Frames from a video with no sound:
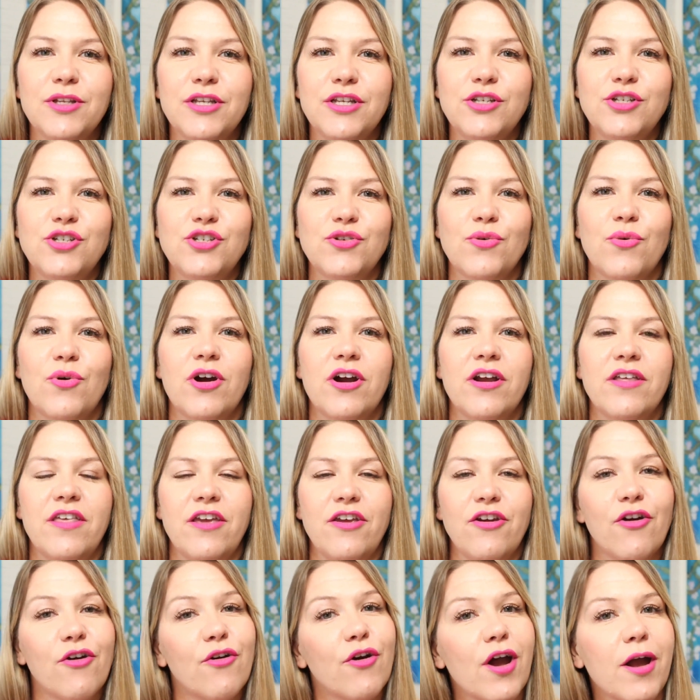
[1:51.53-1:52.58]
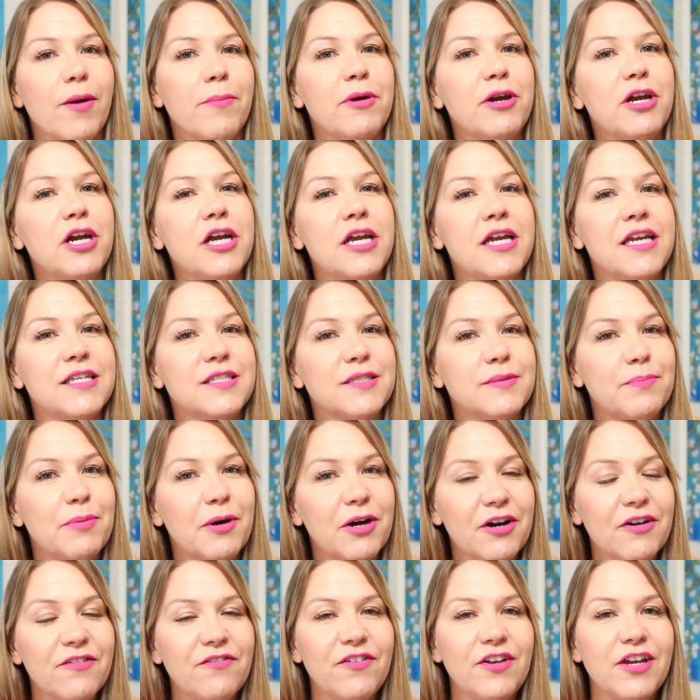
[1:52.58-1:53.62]
will ensure that your grammar is
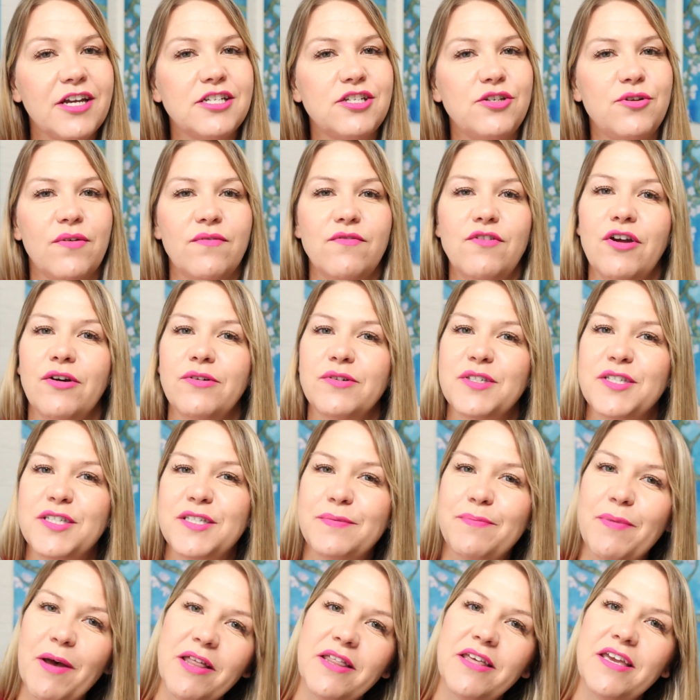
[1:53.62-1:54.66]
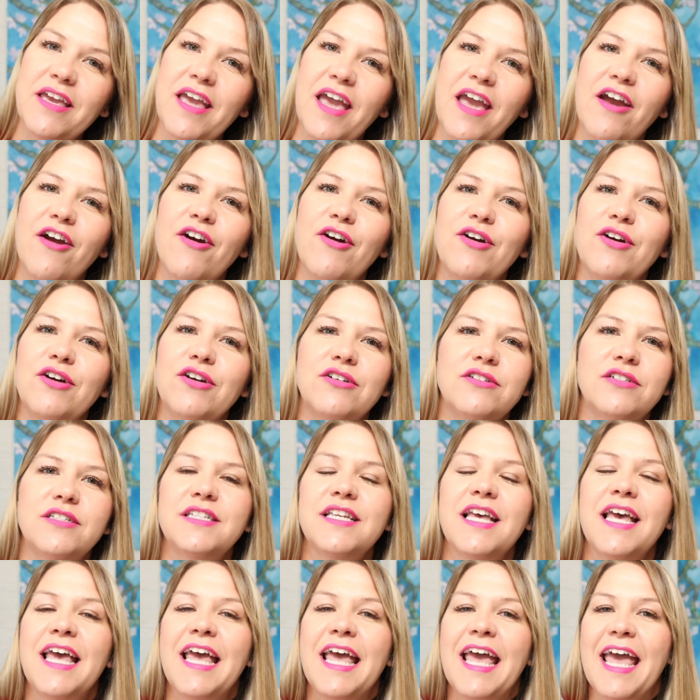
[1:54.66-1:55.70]
perfect, you have no spelling
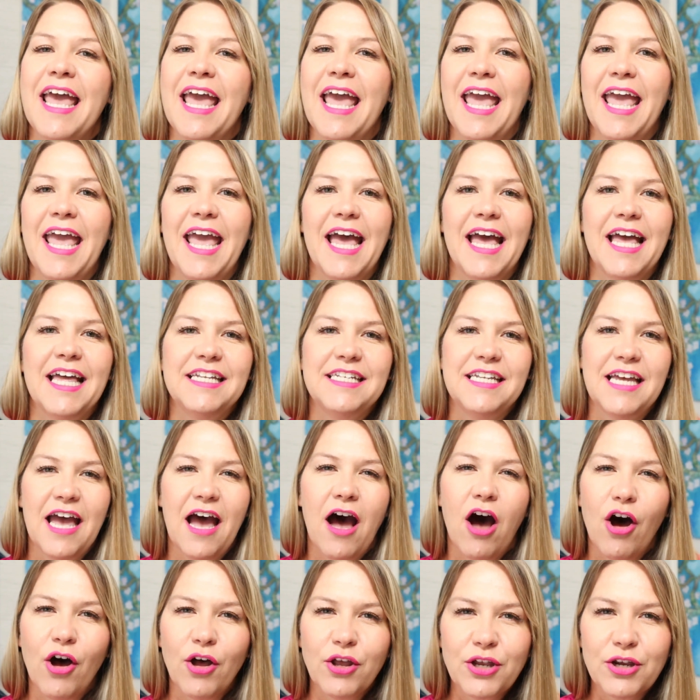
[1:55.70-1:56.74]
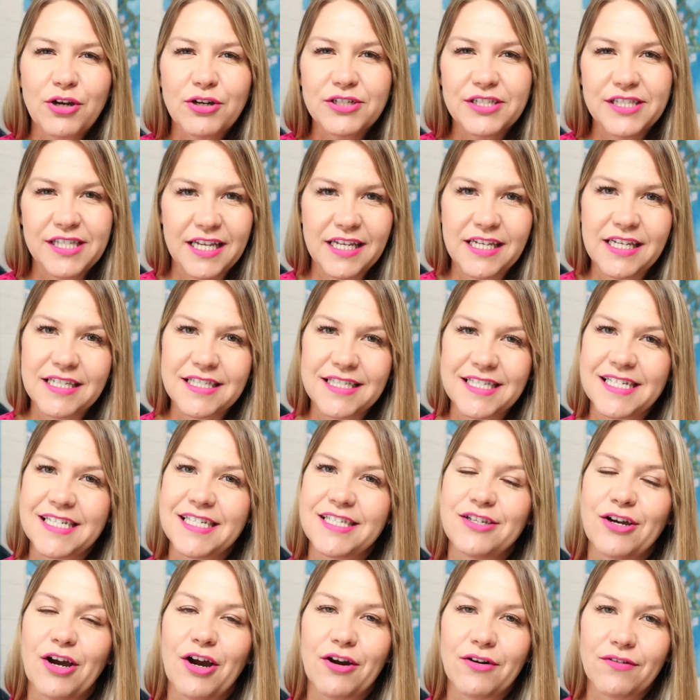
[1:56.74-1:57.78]
errors, and all your
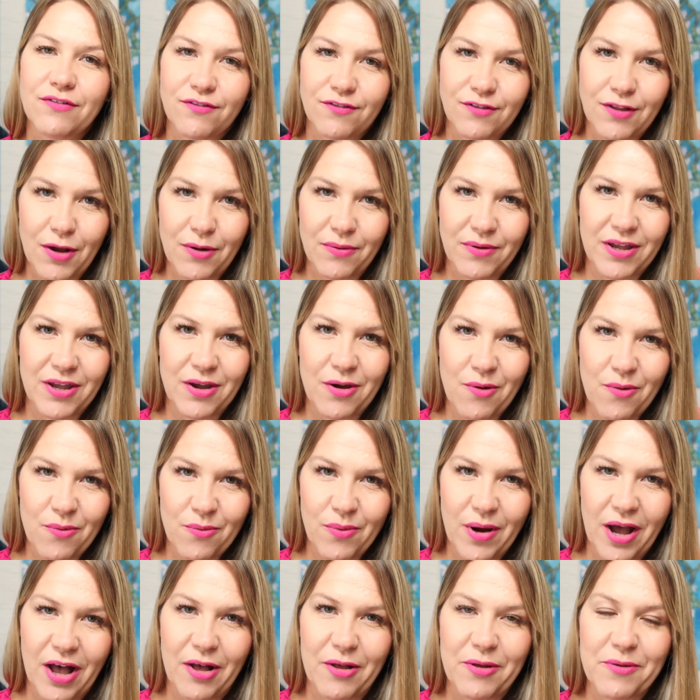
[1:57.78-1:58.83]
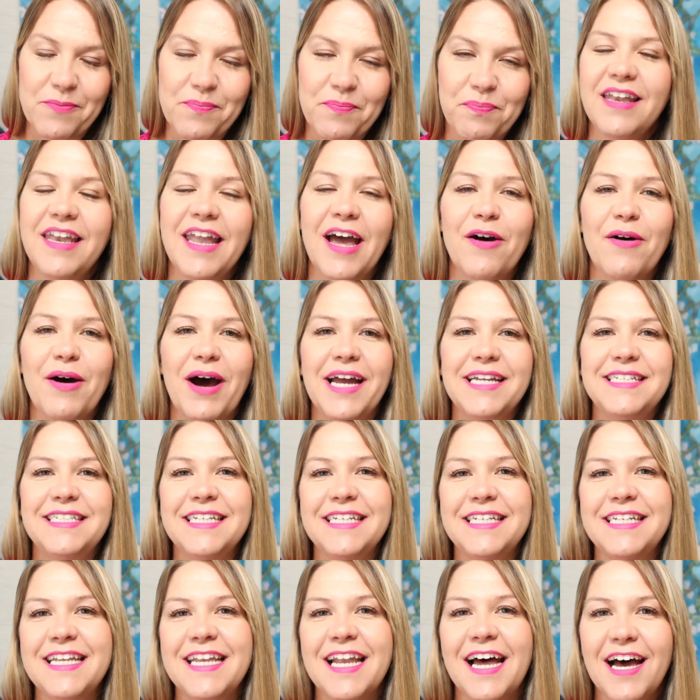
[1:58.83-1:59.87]
sentences are flowing well. Now, I
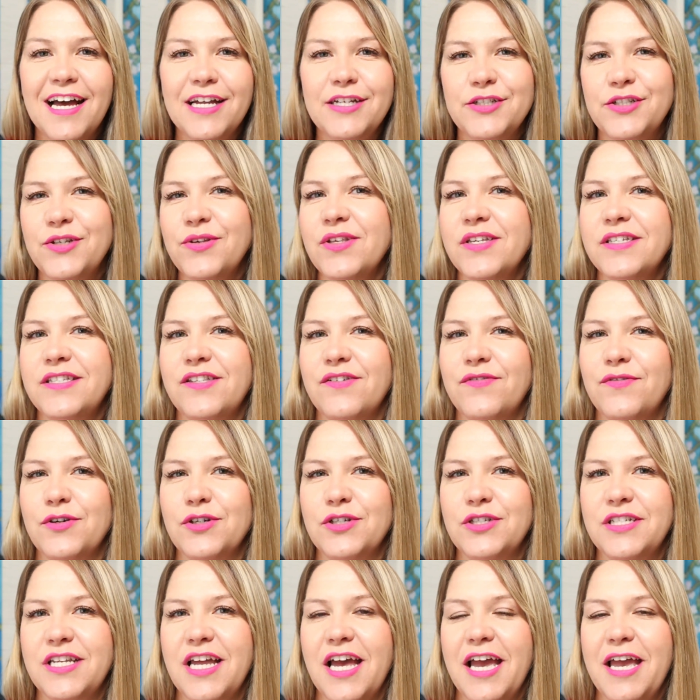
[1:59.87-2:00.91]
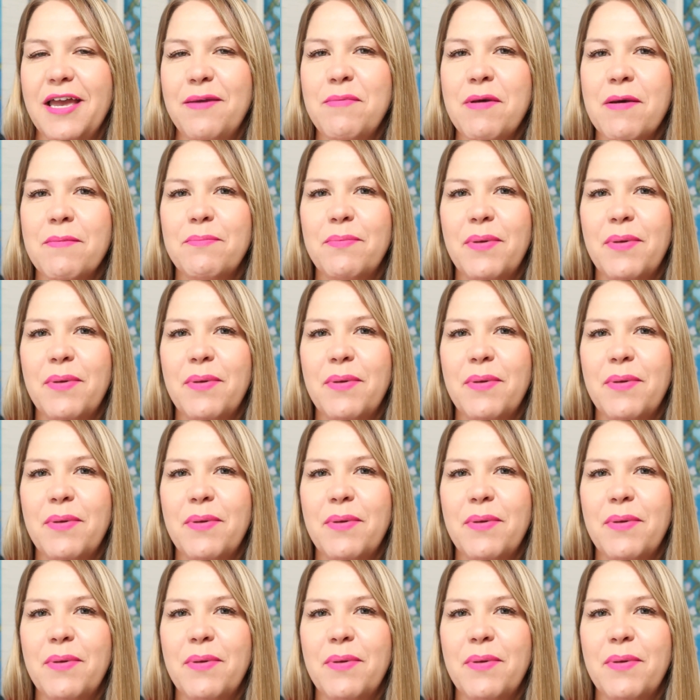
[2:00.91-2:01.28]
did not do this the first time,